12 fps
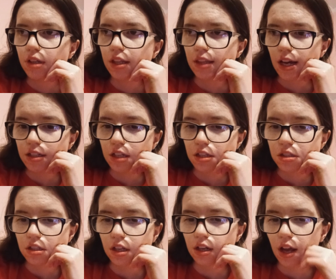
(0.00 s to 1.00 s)
get that
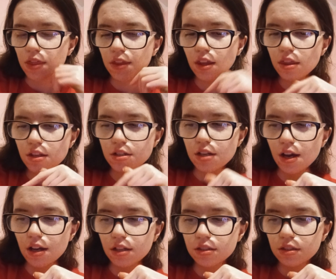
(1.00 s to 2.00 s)
test done. I think the
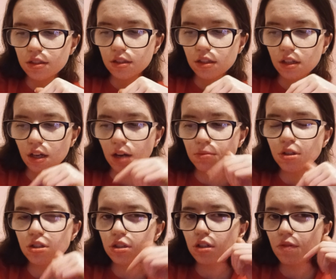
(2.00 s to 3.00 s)
test, I'm
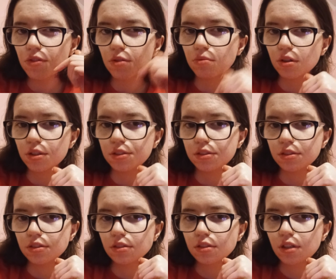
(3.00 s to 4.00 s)
not sure if the
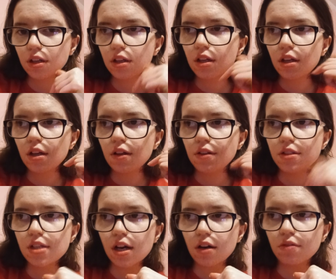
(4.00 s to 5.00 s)
one
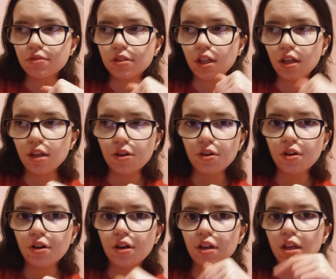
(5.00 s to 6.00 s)
down
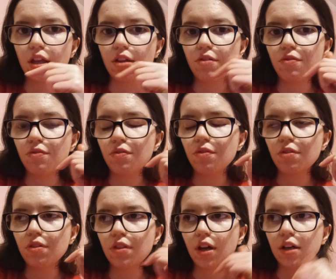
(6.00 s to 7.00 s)
here, if
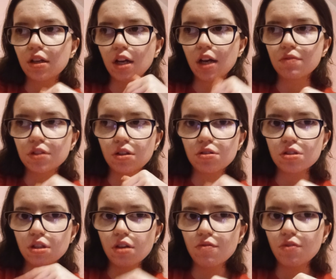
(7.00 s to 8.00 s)
I'm going to have to go to
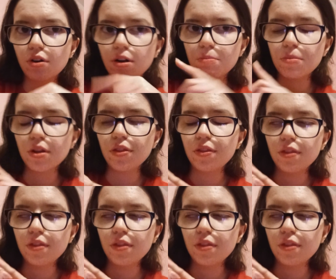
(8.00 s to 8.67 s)
sleep for it, but